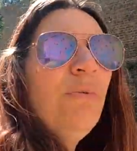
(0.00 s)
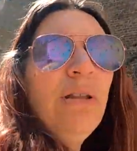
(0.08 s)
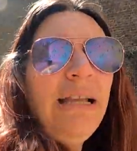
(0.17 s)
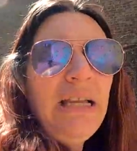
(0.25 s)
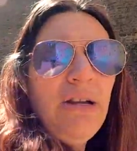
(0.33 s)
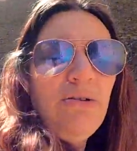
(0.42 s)
were
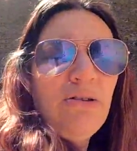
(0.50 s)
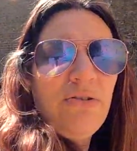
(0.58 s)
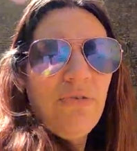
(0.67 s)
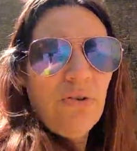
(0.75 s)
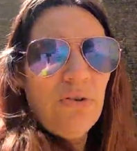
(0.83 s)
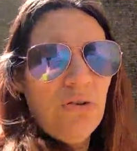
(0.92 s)
they used
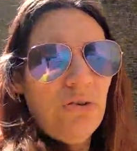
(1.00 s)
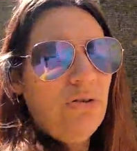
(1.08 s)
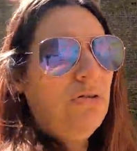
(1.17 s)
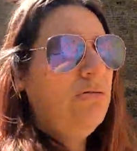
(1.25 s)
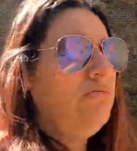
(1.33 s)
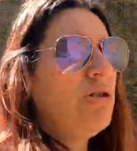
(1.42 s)
for
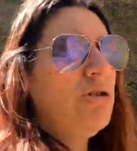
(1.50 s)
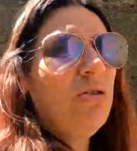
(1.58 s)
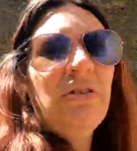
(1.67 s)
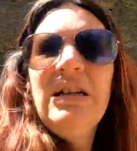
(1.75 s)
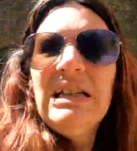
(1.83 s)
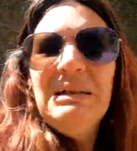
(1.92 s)

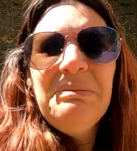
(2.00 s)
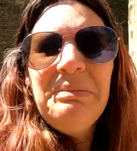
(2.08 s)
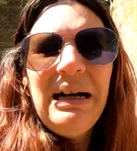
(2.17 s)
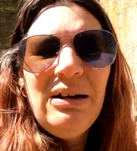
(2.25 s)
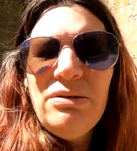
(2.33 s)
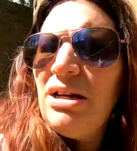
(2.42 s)
storing the
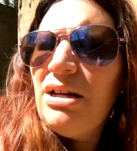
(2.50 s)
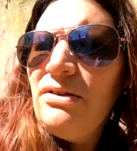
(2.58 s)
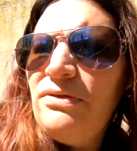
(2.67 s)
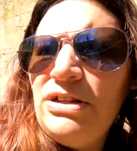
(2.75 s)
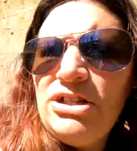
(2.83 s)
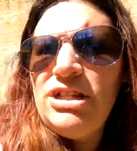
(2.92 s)
gunpowder,
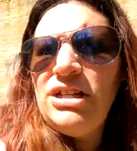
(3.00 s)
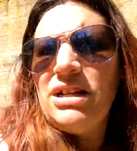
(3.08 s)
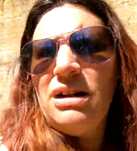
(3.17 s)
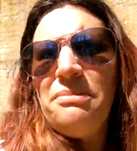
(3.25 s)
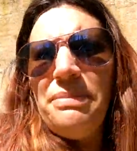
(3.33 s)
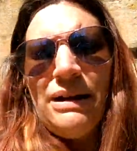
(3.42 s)
finishing the
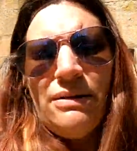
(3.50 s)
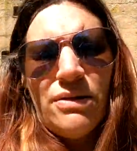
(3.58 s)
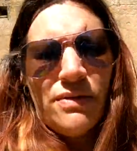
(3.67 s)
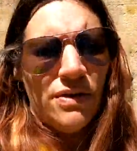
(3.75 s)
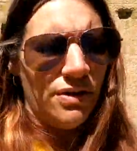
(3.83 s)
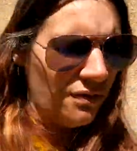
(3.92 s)

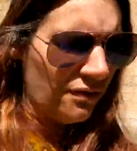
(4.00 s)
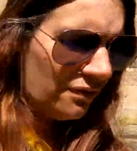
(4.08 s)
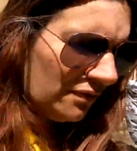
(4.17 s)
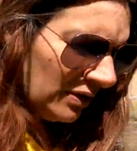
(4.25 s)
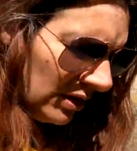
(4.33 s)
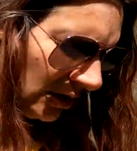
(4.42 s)
gunpowder off?
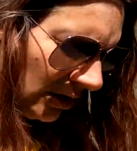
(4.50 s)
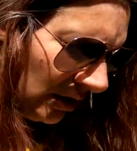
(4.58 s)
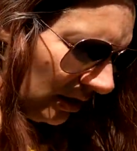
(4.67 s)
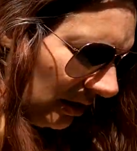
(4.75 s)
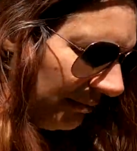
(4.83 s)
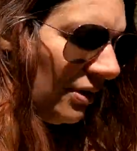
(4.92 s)

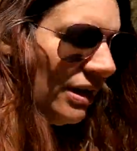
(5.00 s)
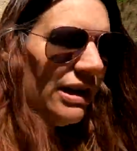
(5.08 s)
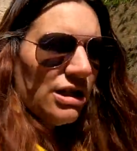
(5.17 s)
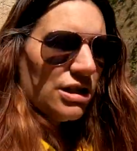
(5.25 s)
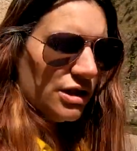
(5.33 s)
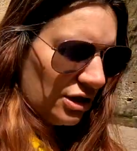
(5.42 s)
I'm not
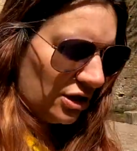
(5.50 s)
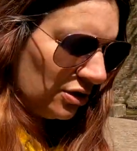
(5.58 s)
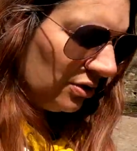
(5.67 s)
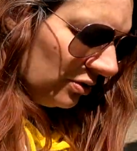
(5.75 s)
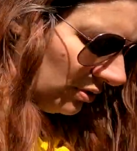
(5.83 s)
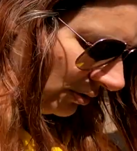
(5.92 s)
actually
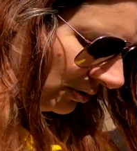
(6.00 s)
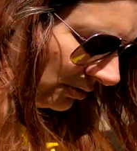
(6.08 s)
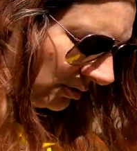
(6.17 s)
sure.